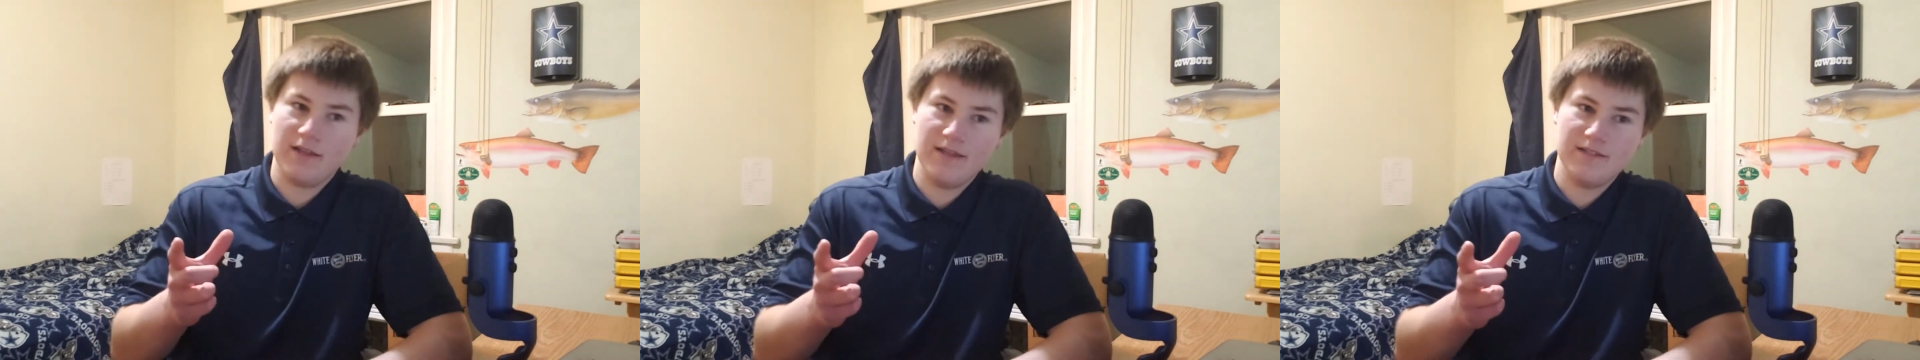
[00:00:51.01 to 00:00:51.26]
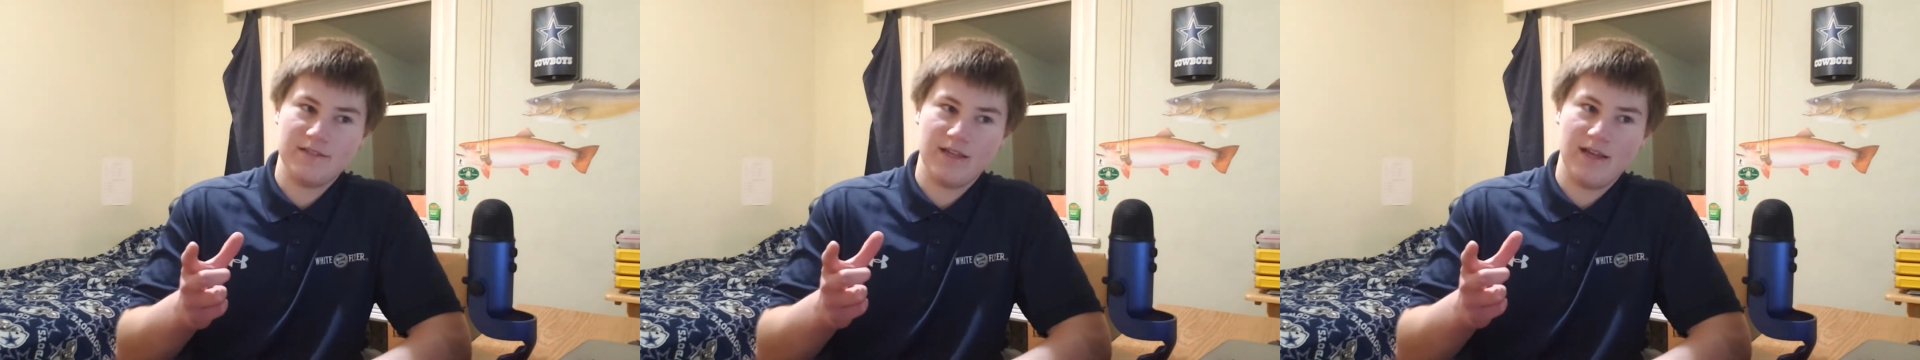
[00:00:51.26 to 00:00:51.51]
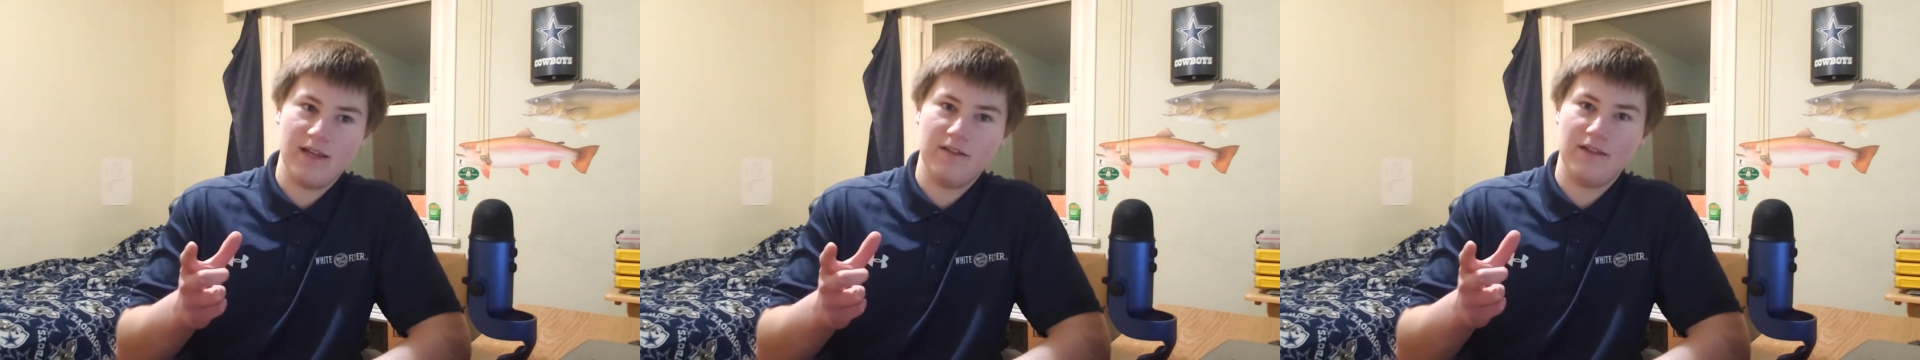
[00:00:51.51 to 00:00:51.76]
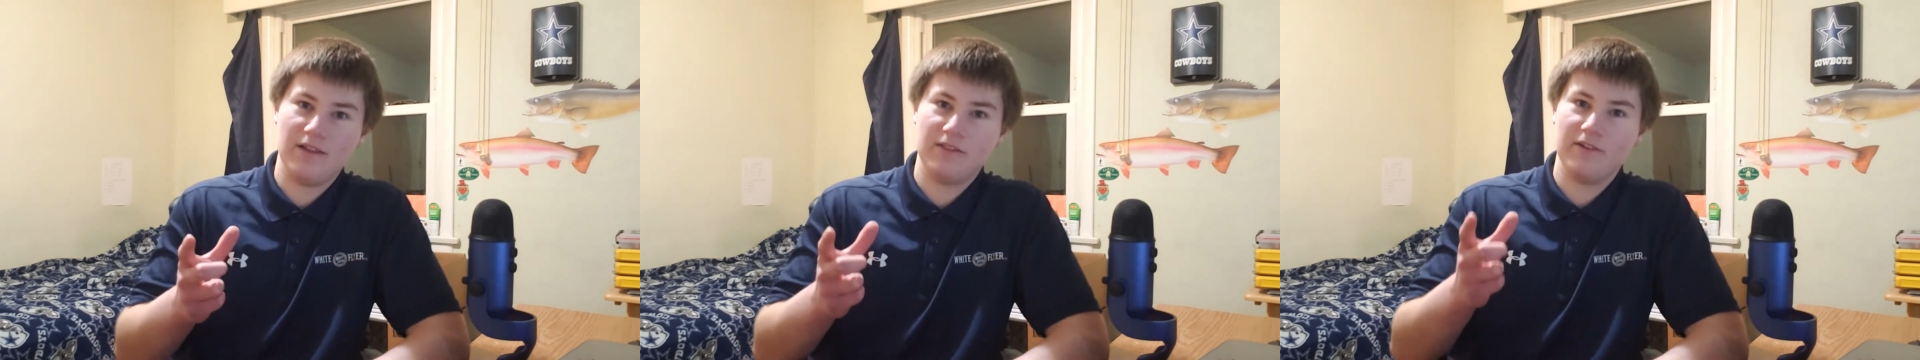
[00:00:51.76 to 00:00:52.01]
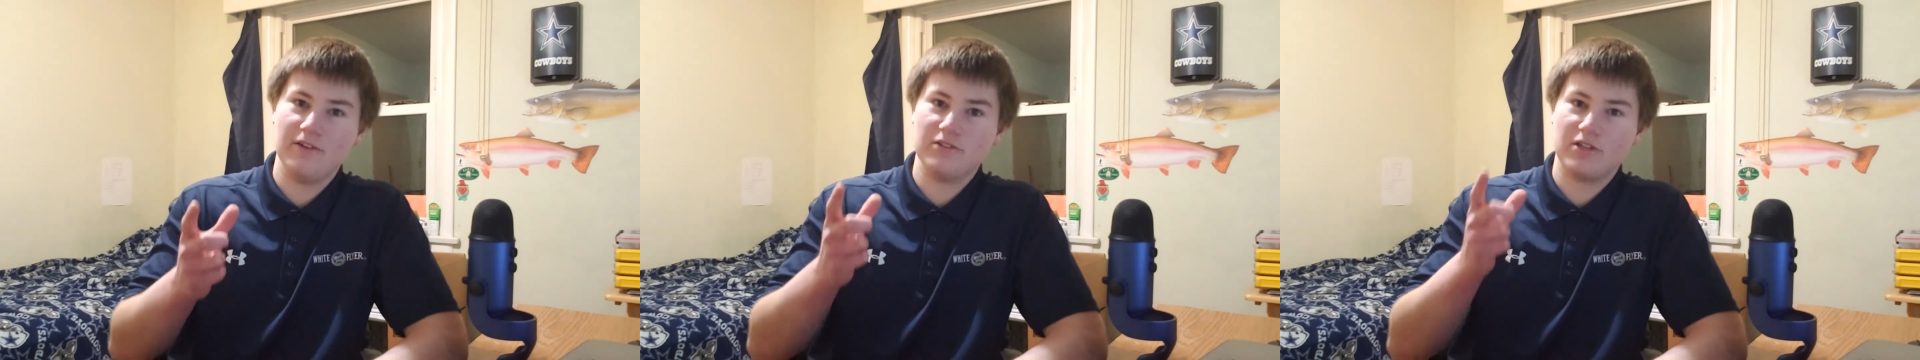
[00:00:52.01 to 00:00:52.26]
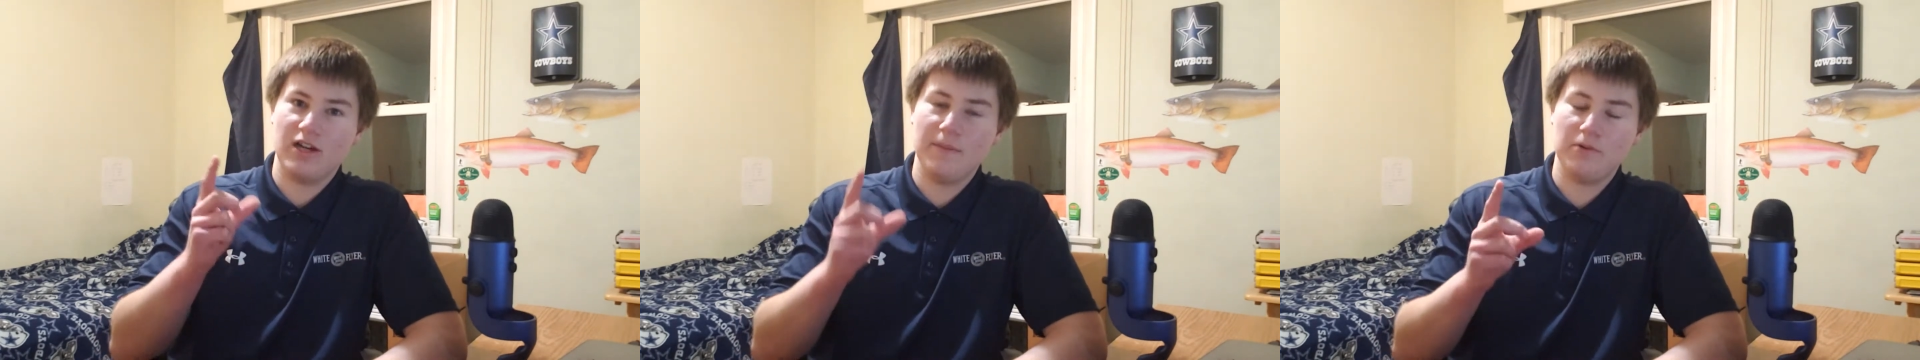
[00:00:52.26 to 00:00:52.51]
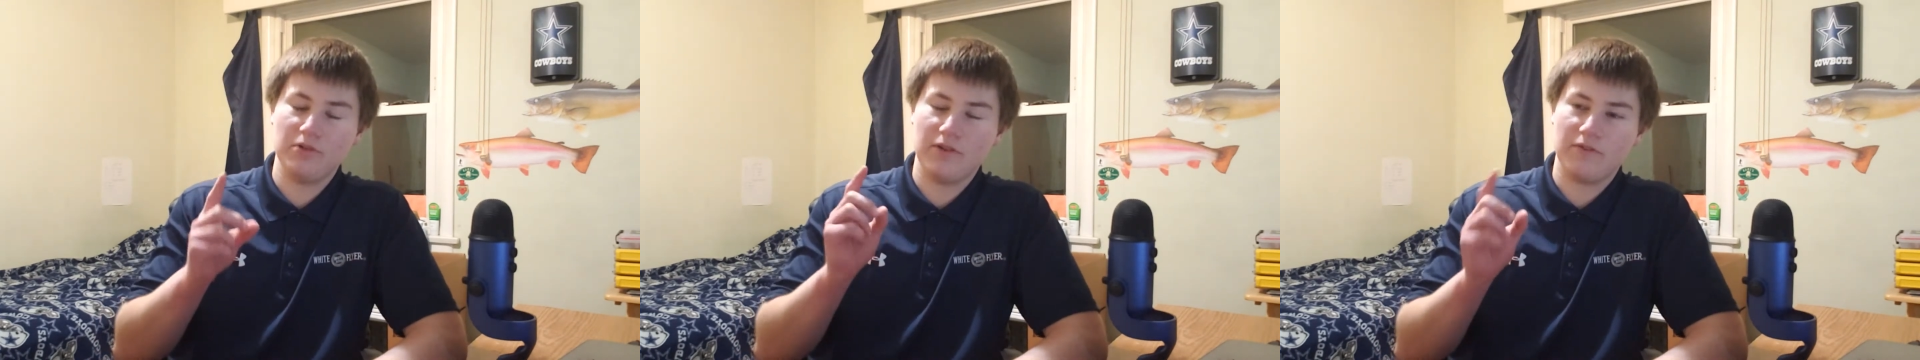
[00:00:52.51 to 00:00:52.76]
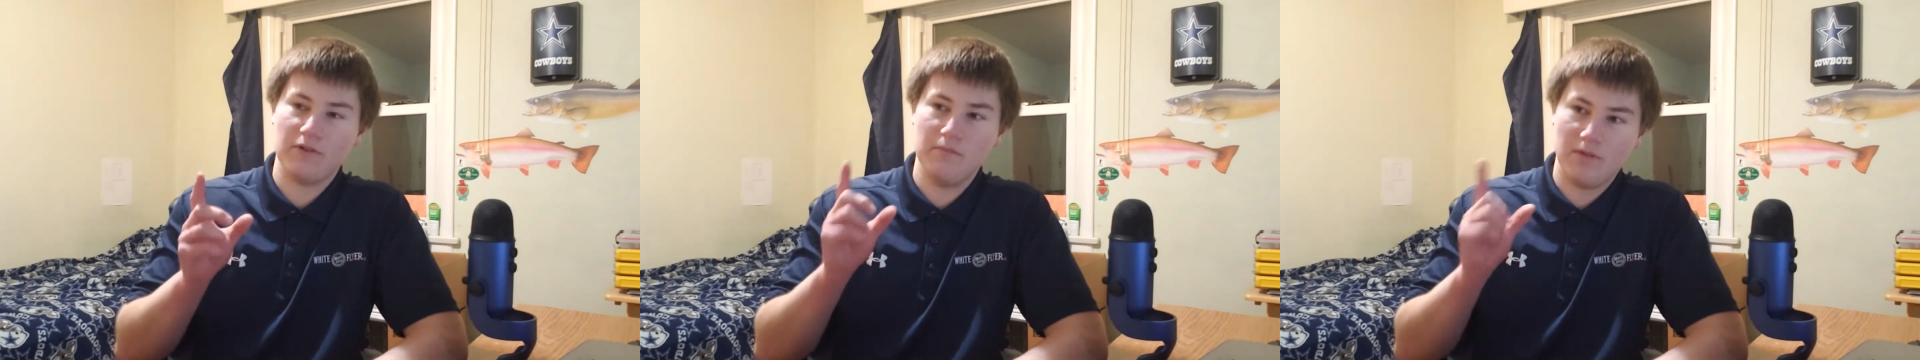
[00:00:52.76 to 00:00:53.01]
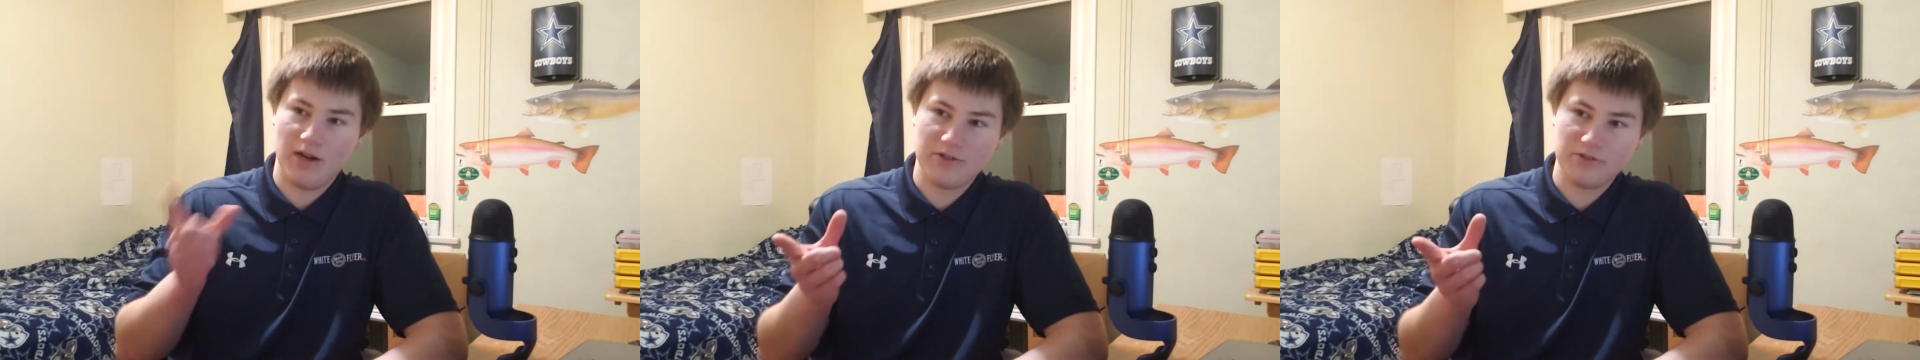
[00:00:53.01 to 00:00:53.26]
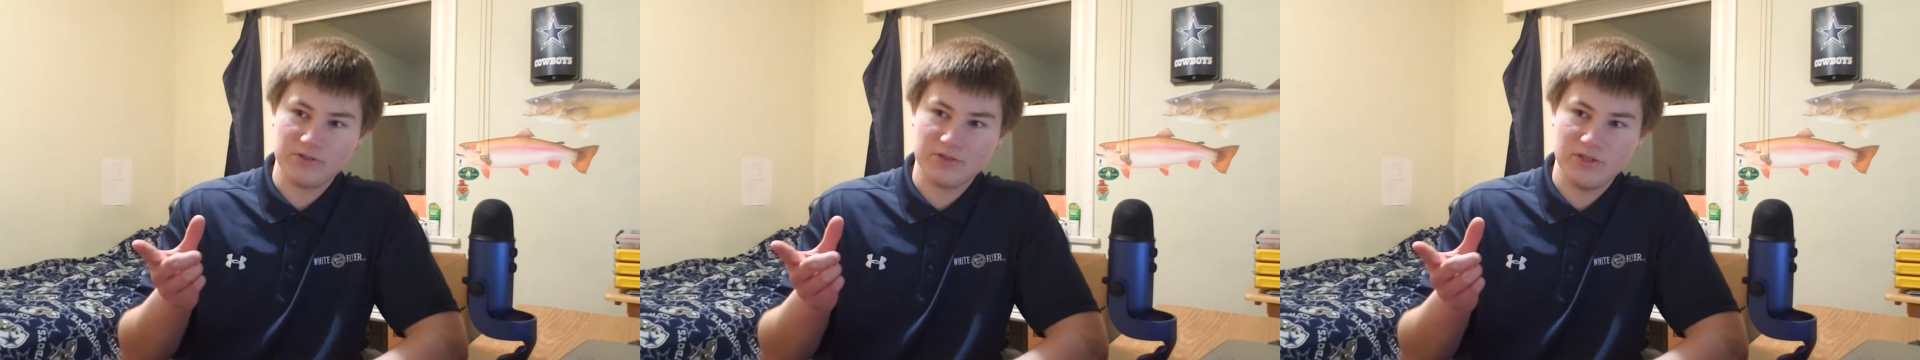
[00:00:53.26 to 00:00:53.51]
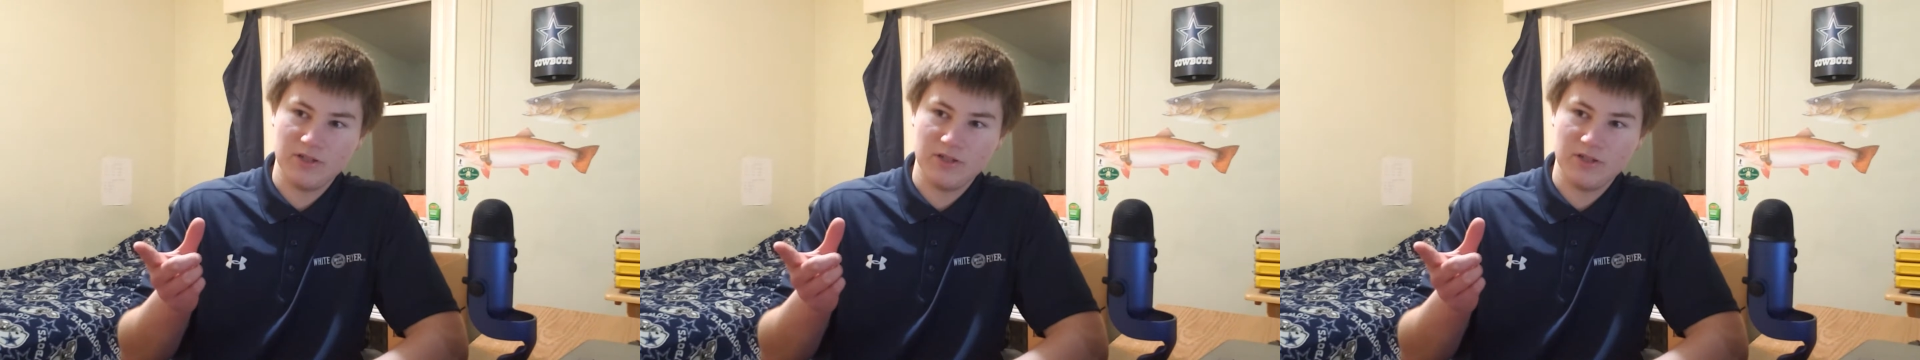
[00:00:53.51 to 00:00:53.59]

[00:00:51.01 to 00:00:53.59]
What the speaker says: he said that there's a couple different models.